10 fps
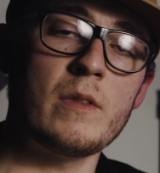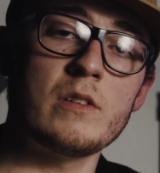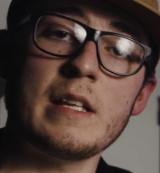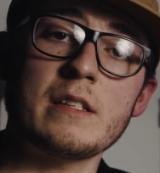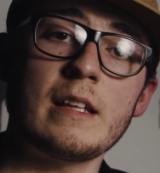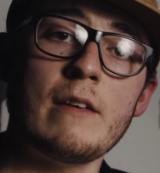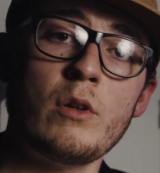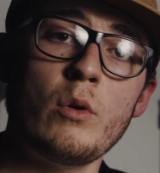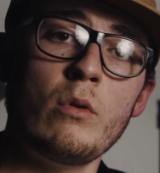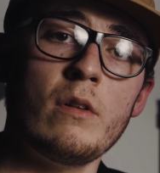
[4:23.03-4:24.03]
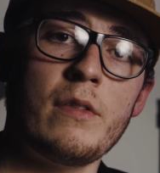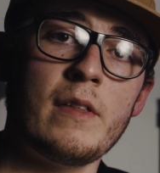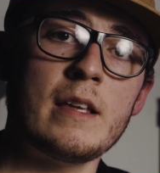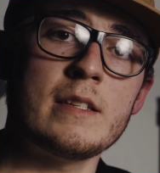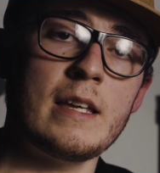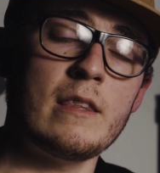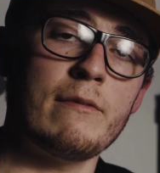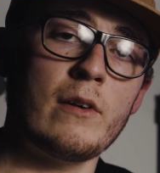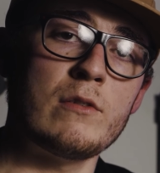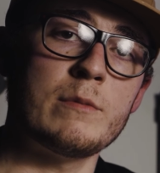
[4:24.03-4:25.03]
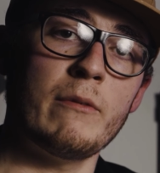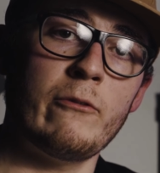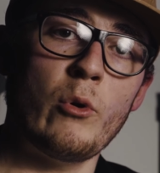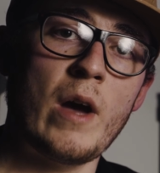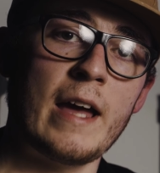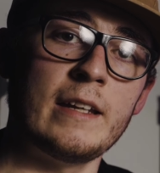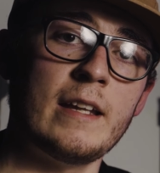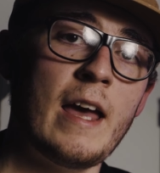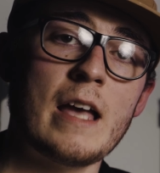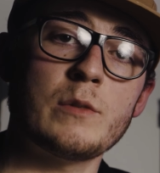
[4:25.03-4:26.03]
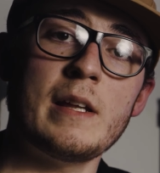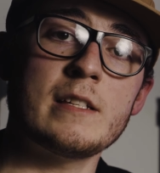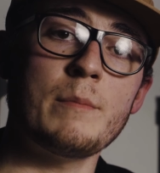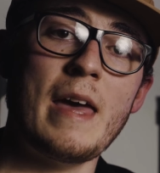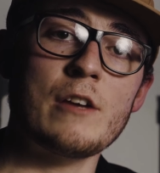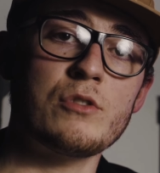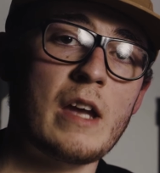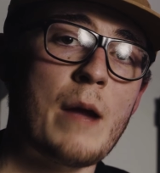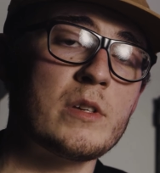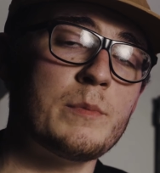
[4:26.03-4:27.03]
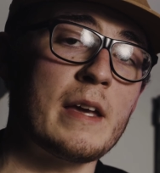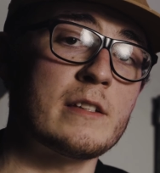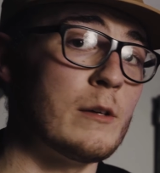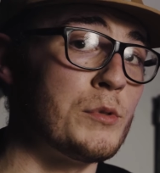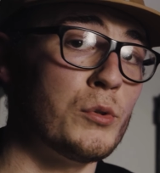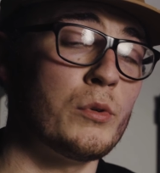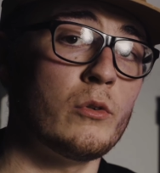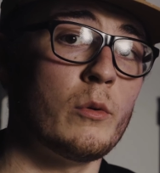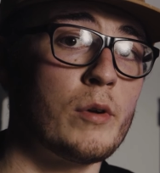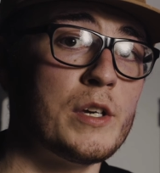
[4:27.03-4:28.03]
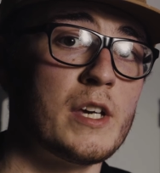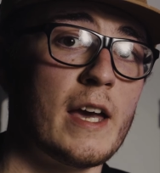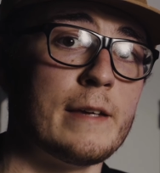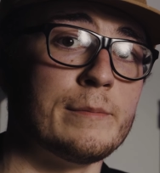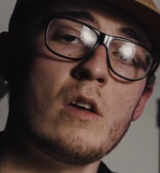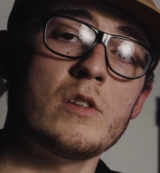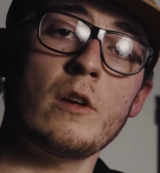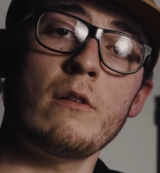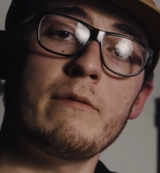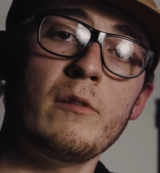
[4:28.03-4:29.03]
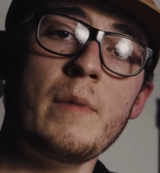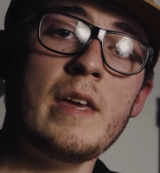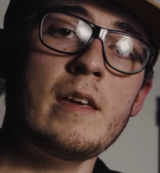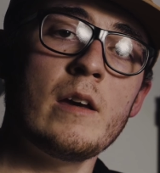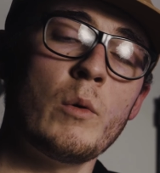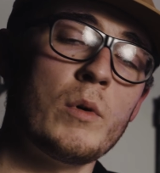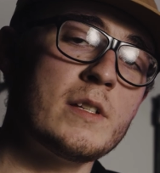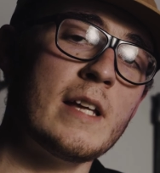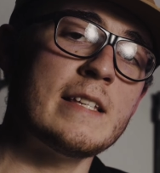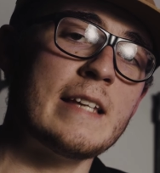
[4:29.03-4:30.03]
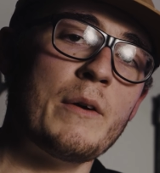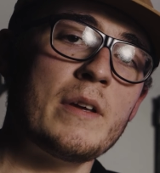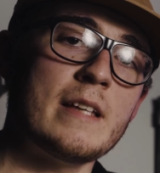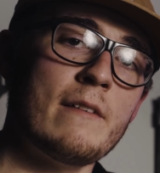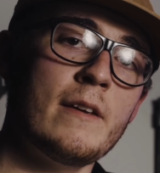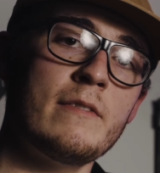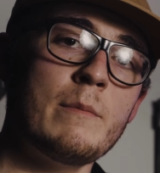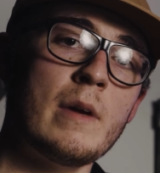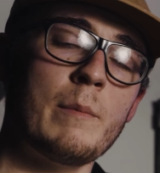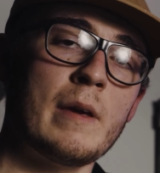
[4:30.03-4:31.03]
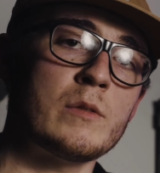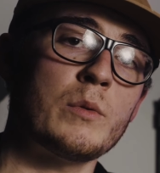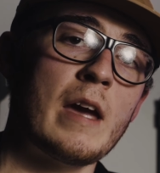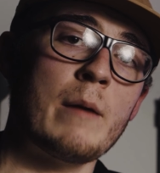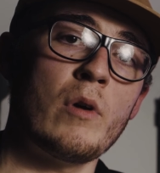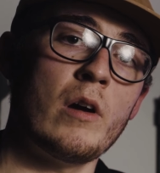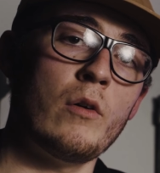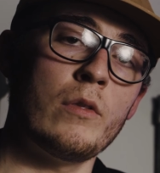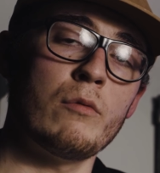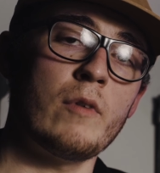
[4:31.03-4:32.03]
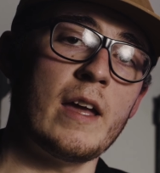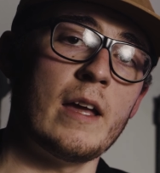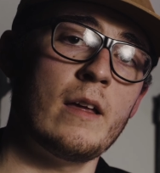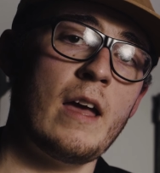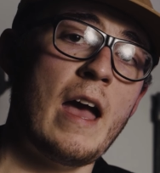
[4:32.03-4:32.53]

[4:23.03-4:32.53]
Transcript: So that's going to give you all of the things in the phones beforehand, as well as some extra camera specs that I'm sure you'll appreciate. So for me, what stands out is that 50 megapixel camera on the rear.